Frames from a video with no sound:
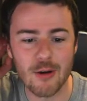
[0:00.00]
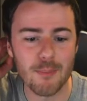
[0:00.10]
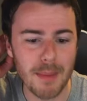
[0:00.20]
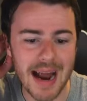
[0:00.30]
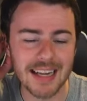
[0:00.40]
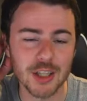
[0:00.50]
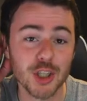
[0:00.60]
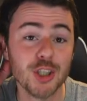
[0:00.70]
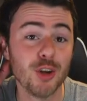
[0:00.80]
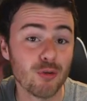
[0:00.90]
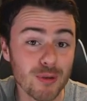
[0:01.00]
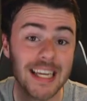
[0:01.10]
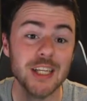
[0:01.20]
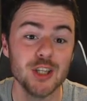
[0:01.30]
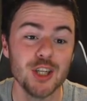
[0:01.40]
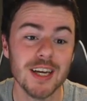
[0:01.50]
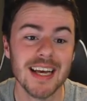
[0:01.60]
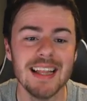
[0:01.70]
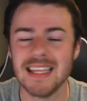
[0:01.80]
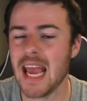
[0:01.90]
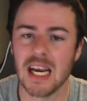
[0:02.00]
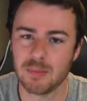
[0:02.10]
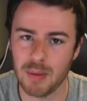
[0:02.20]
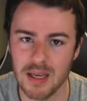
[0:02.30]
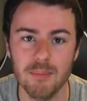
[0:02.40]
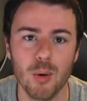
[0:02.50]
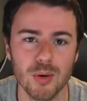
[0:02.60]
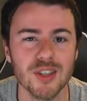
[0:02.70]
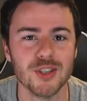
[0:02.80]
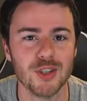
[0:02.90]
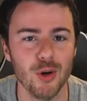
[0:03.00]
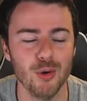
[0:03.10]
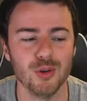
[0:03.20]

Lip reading: managed to reach the XP bonus too.